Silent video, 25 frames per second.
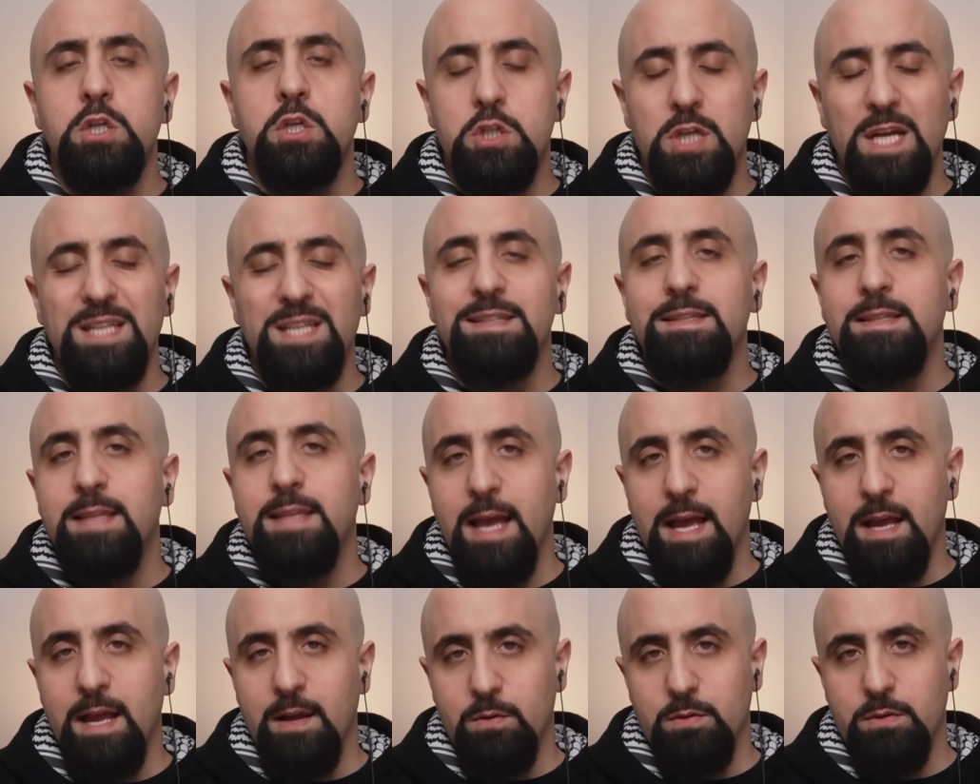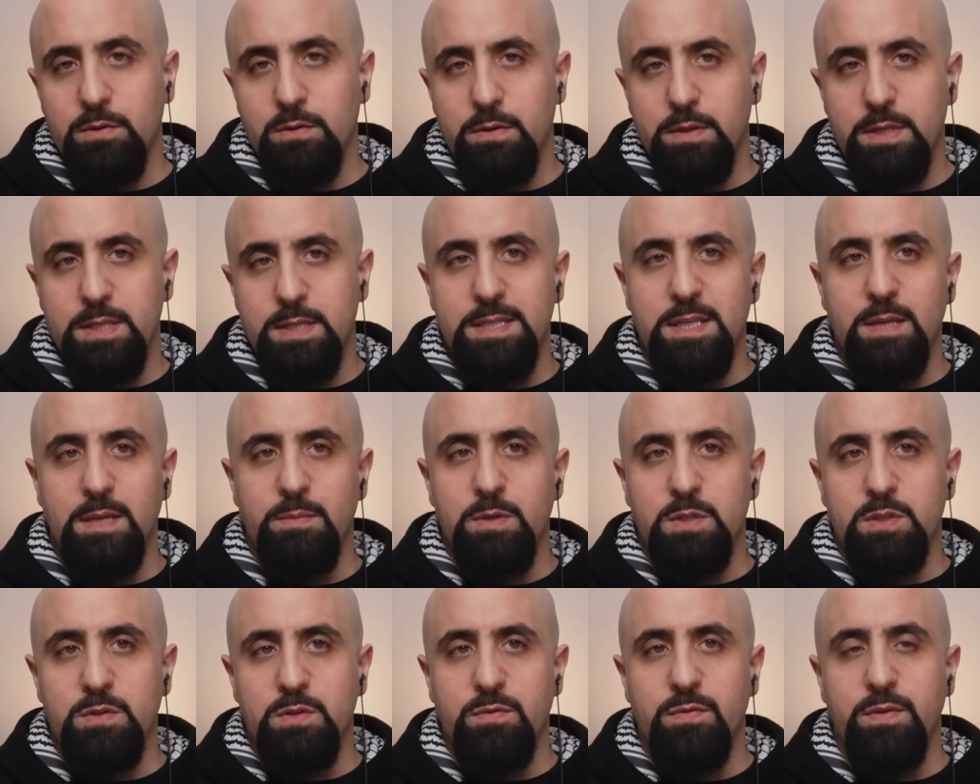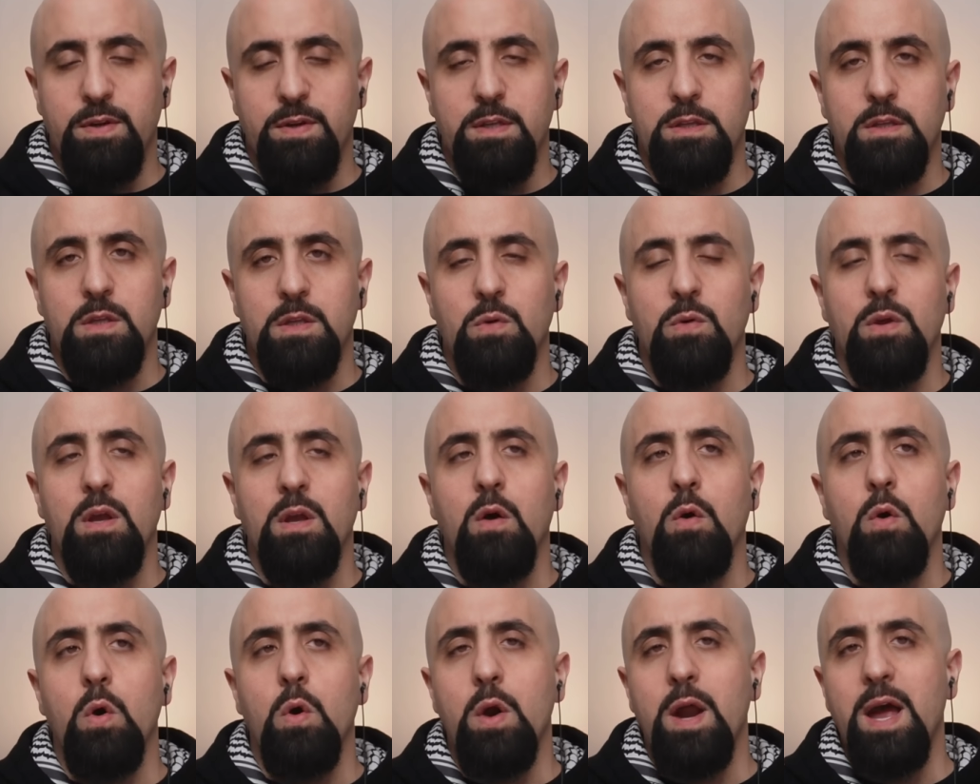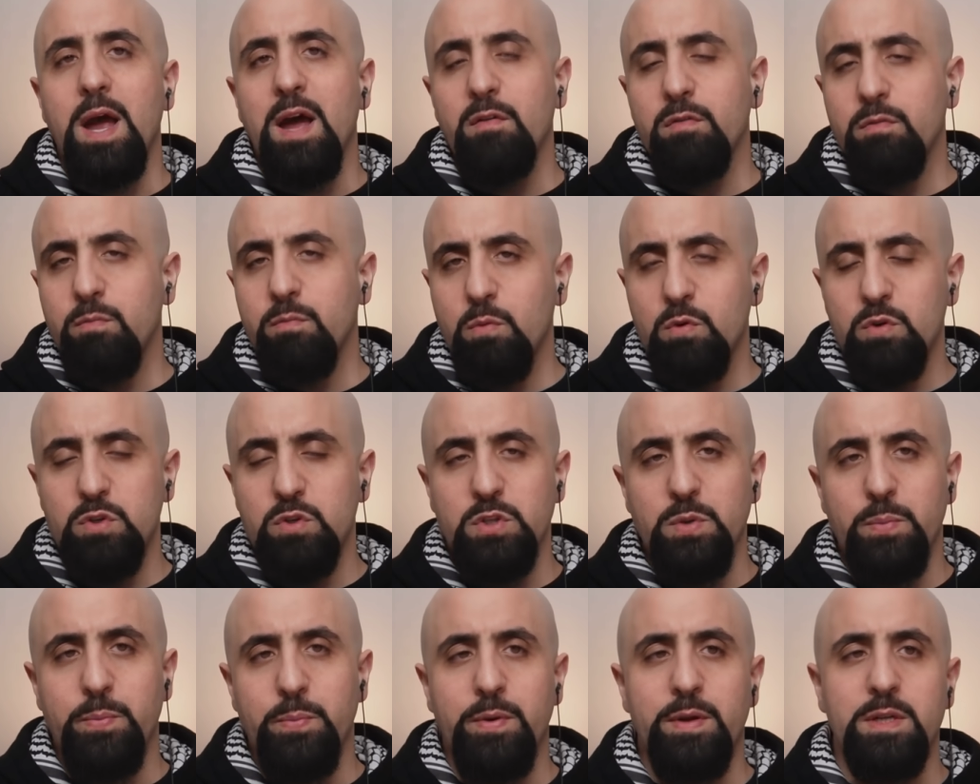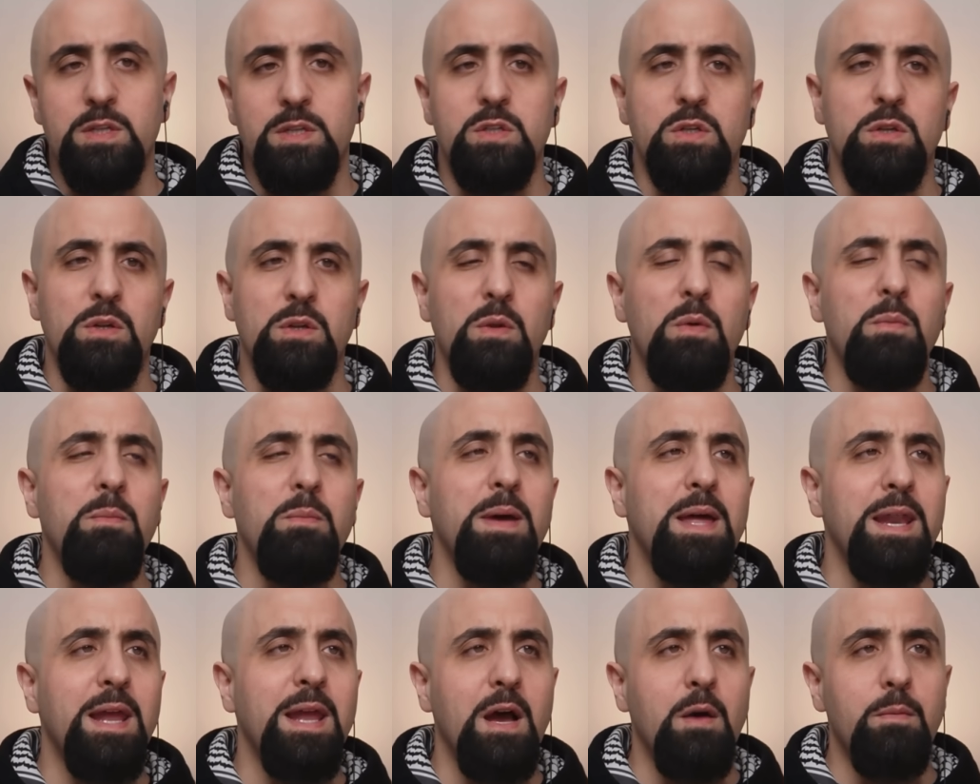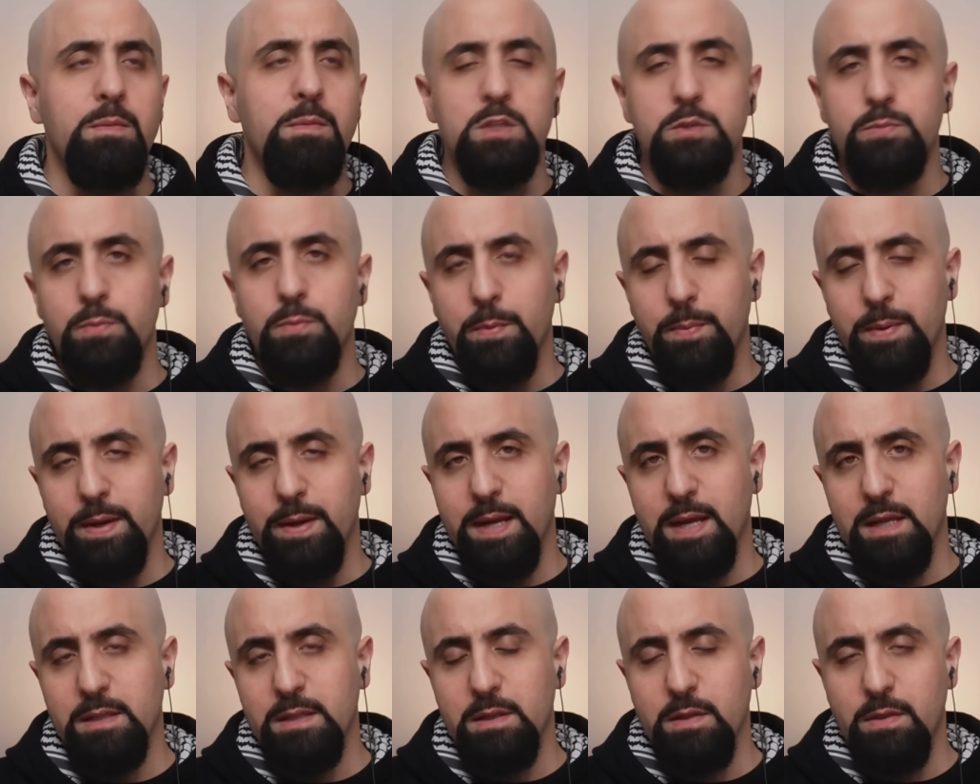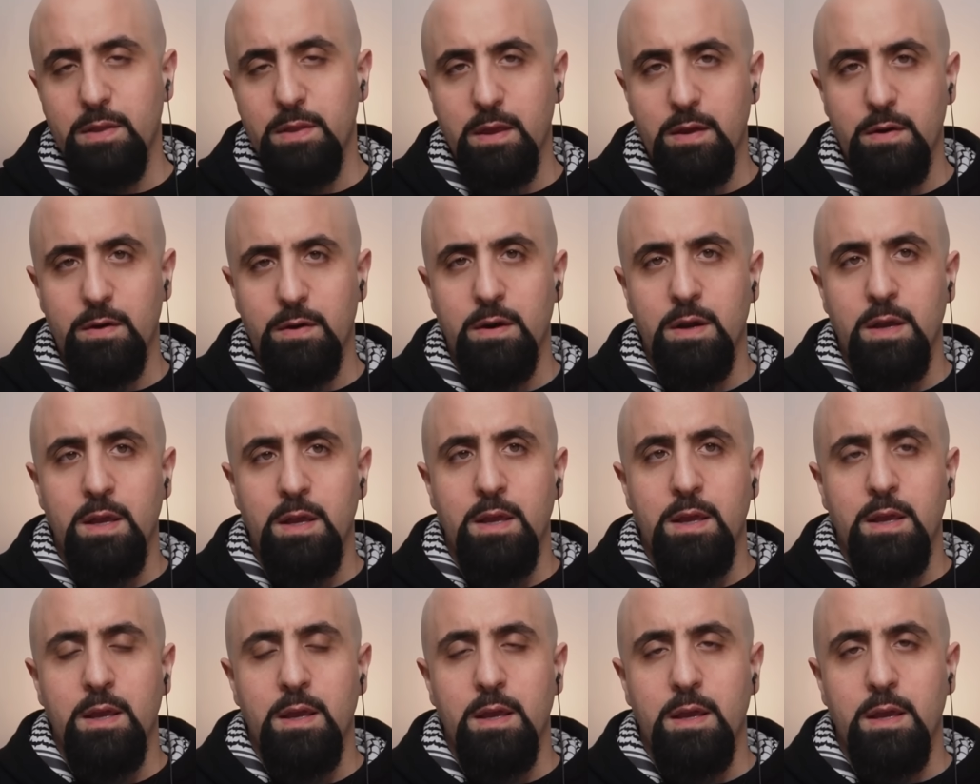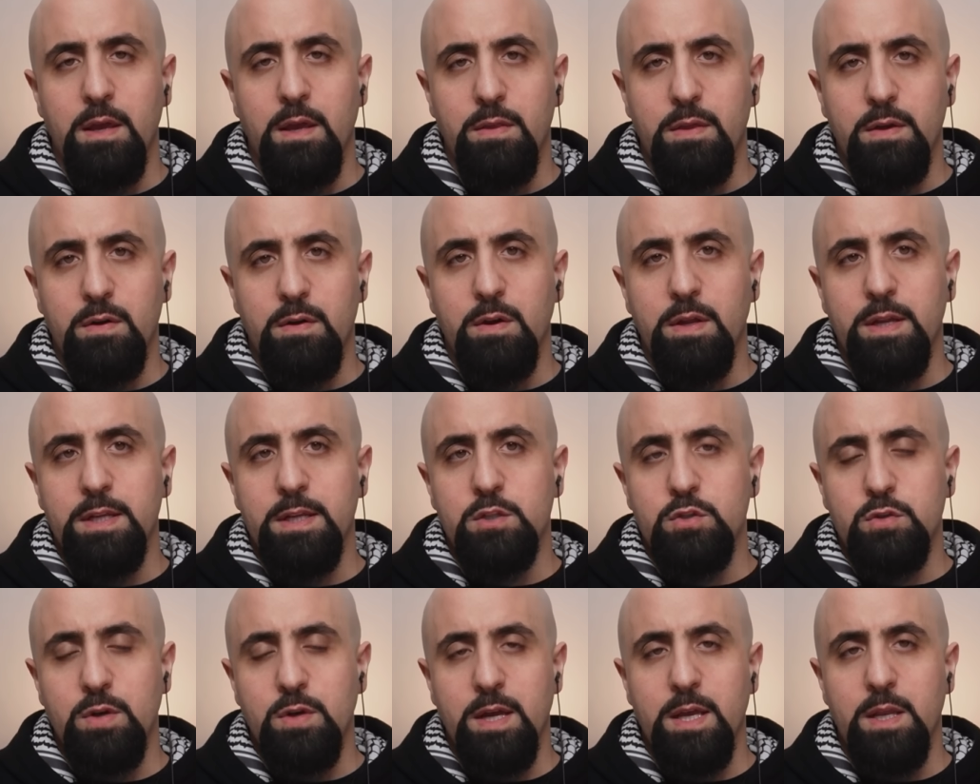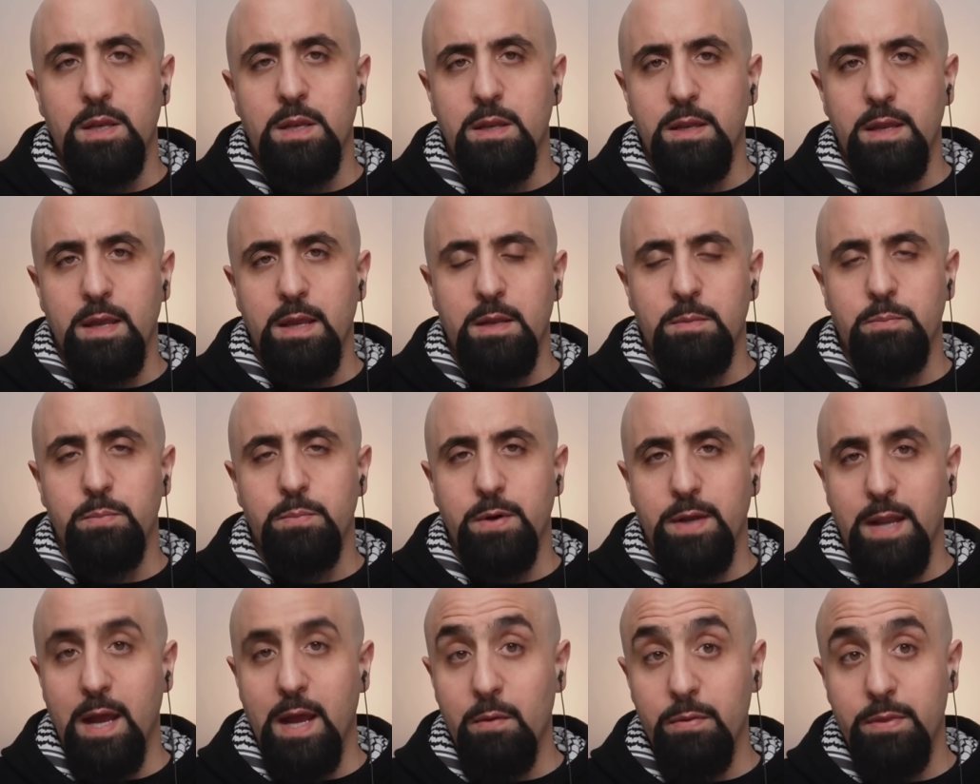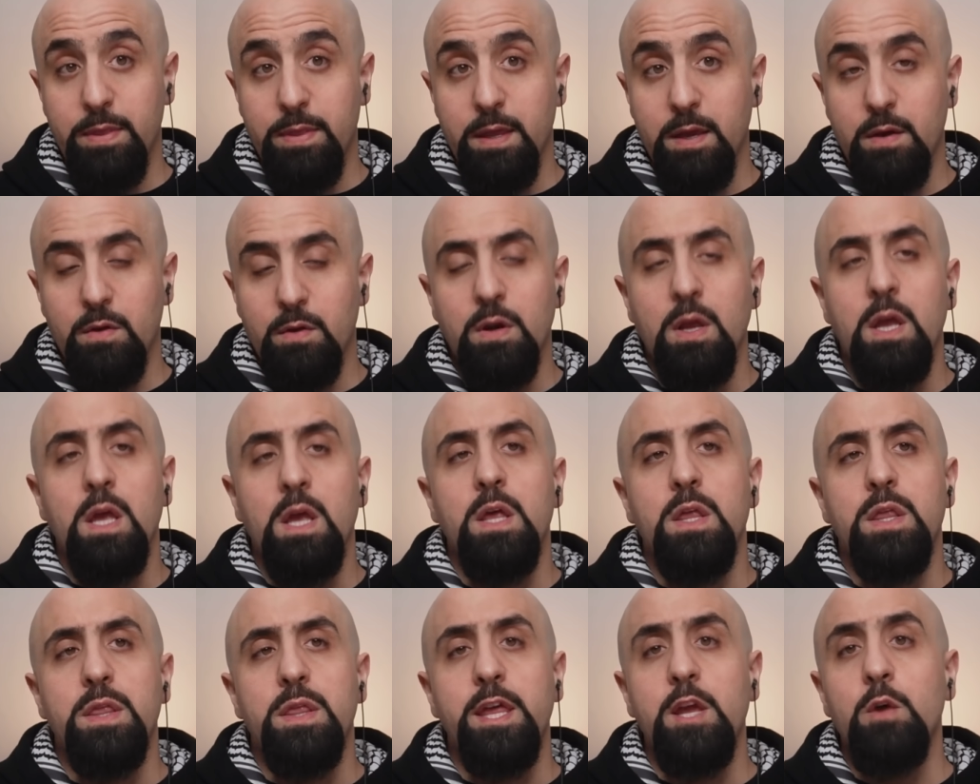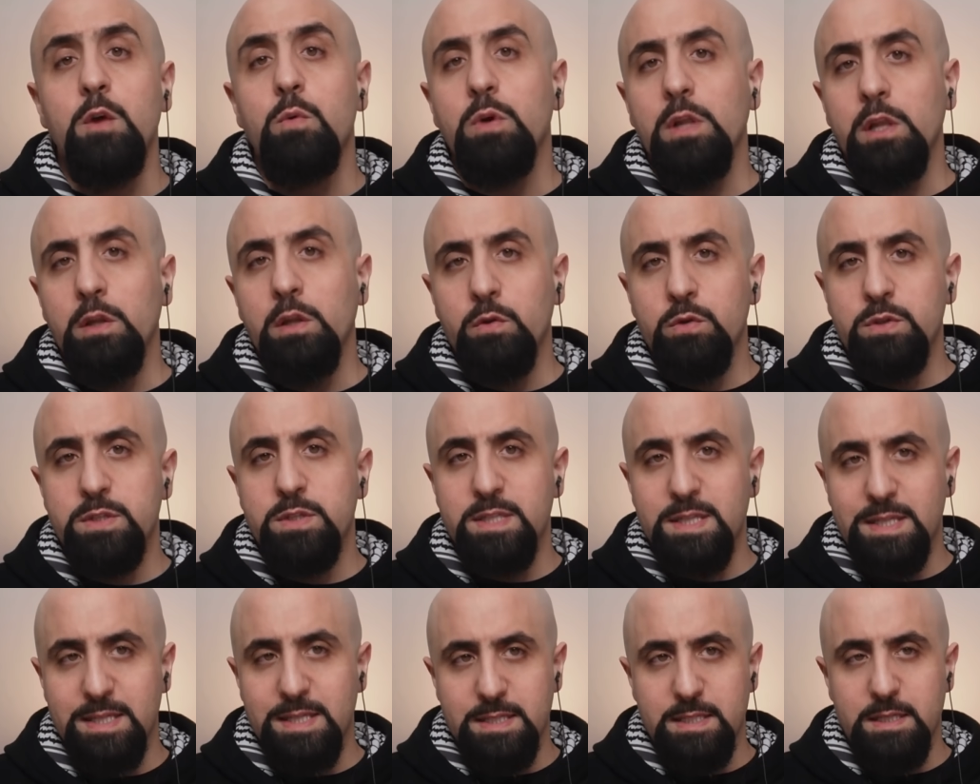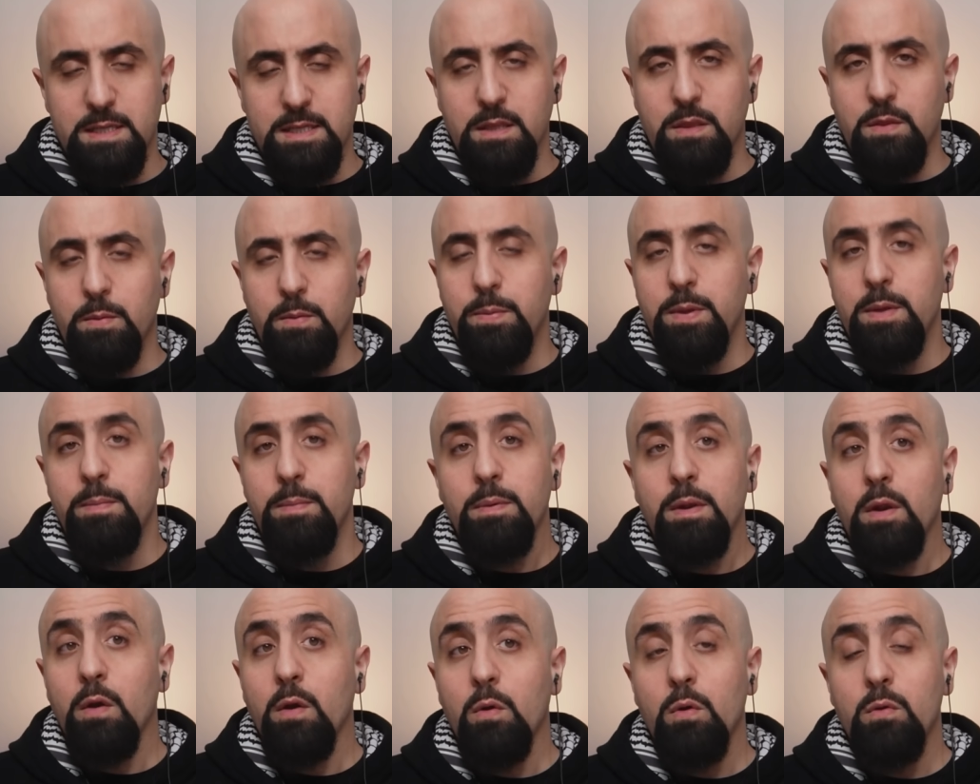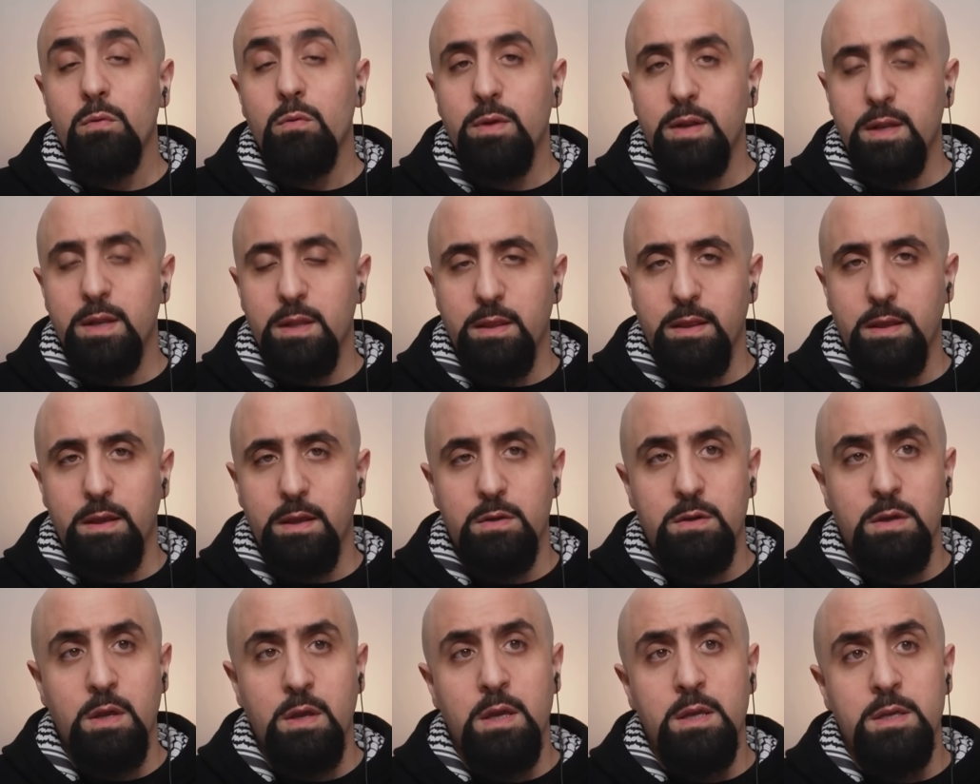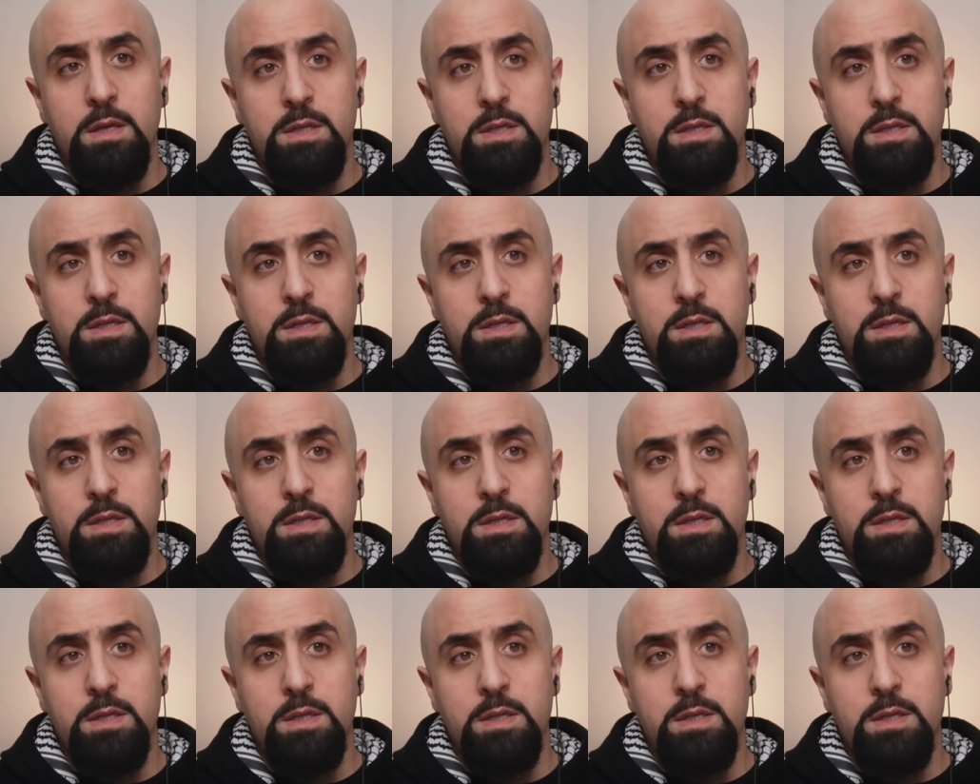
shut down this image of victory or have more suppression, no matter how much propaganda they're going to try and put out there, they will not succeed. The people are already there.